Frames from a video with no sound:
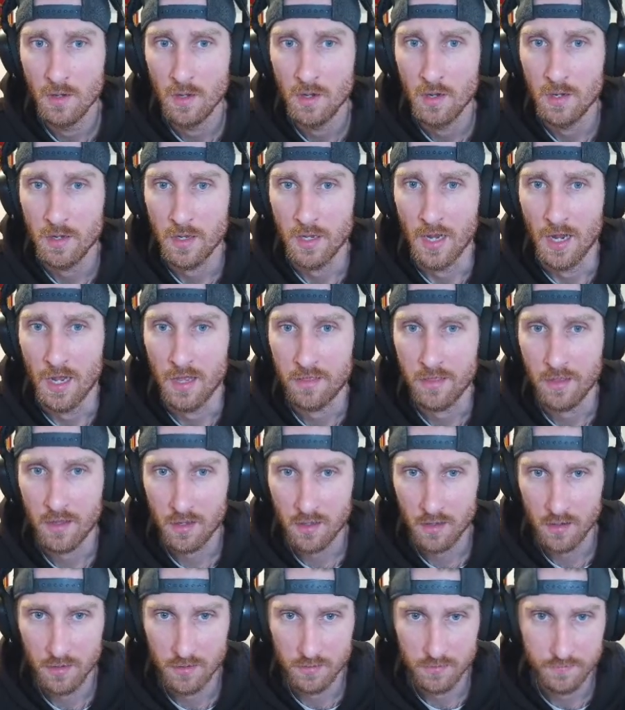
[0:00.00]
Yeah, I think
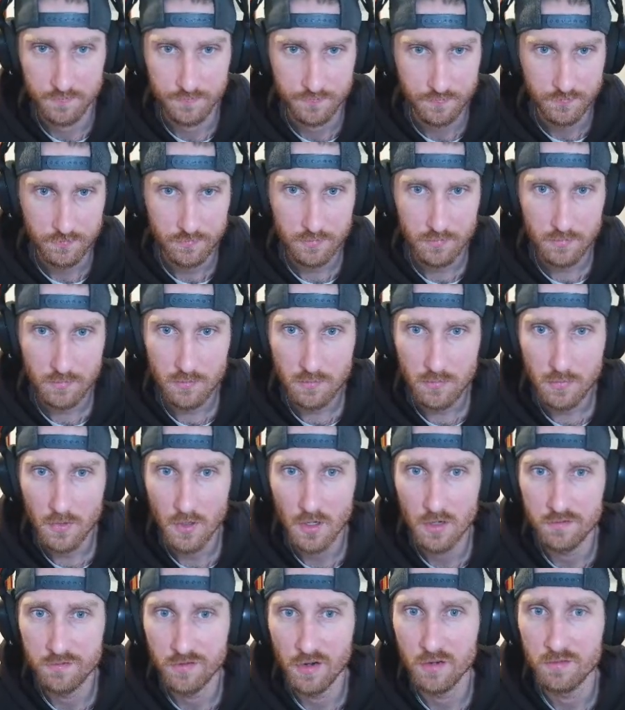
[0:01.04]

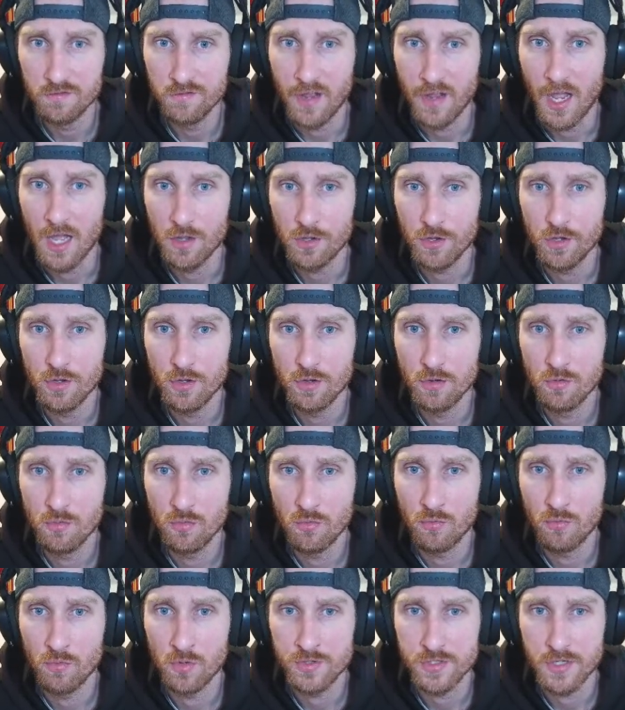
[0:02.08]
for value,
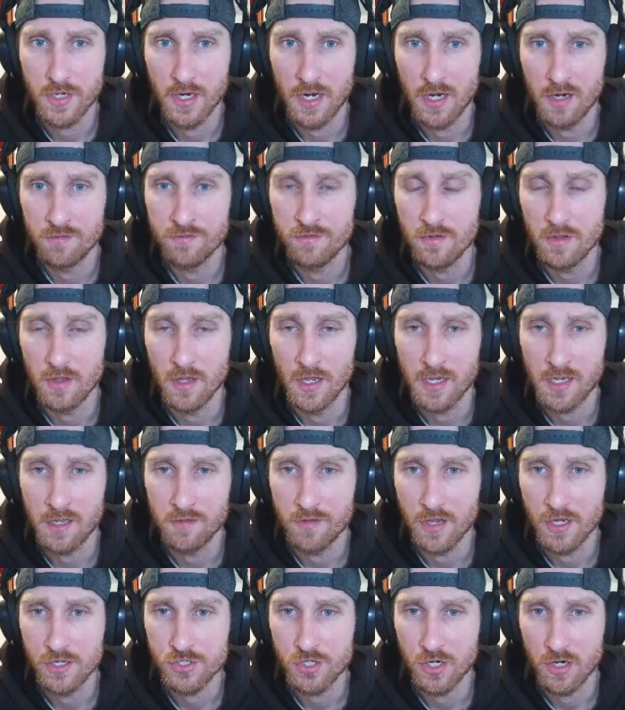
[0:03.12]
once again, if
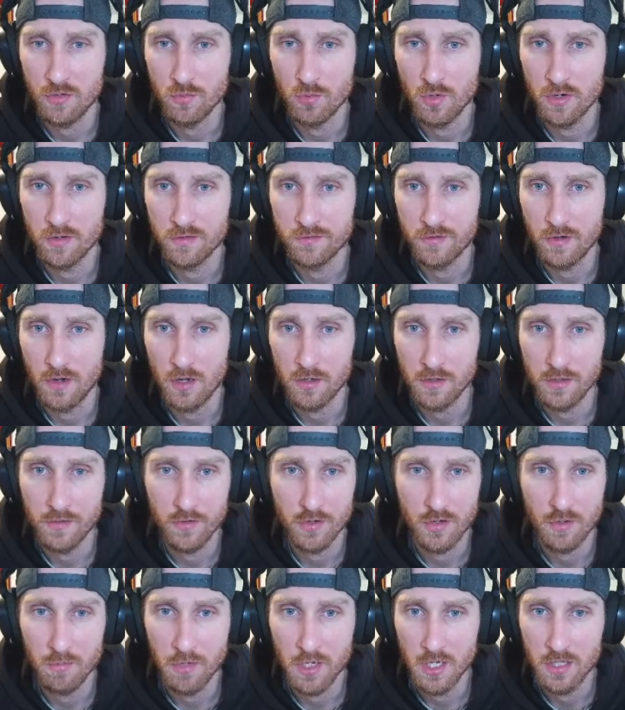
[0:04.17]
Achan were to fall even
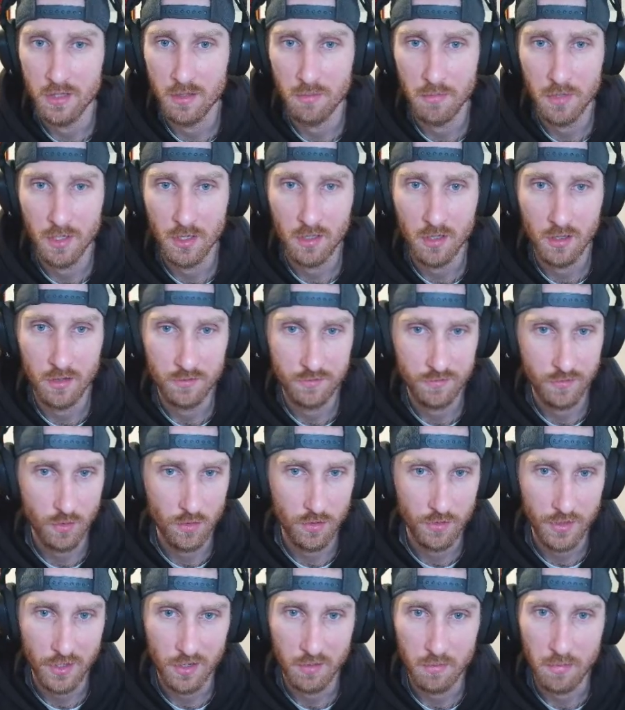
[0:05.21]
to me in the middle of the
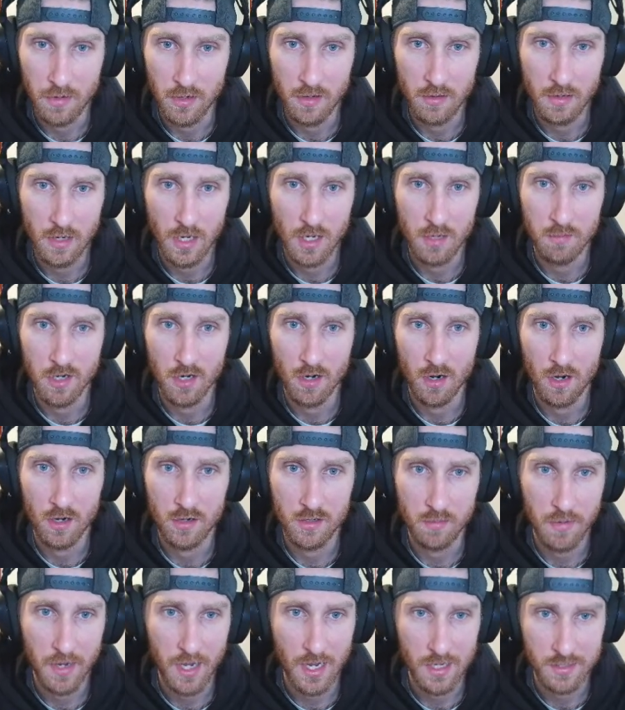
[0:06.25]
4th, it'd be hard
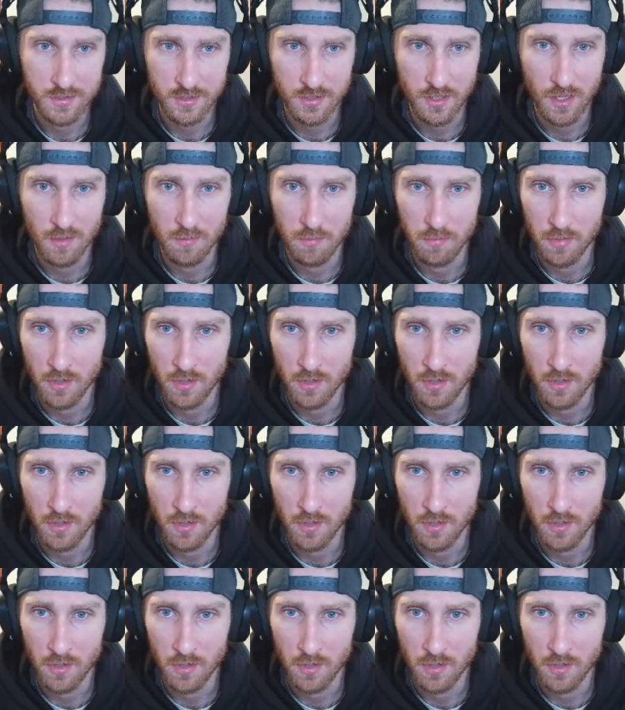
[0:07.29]
to pass up.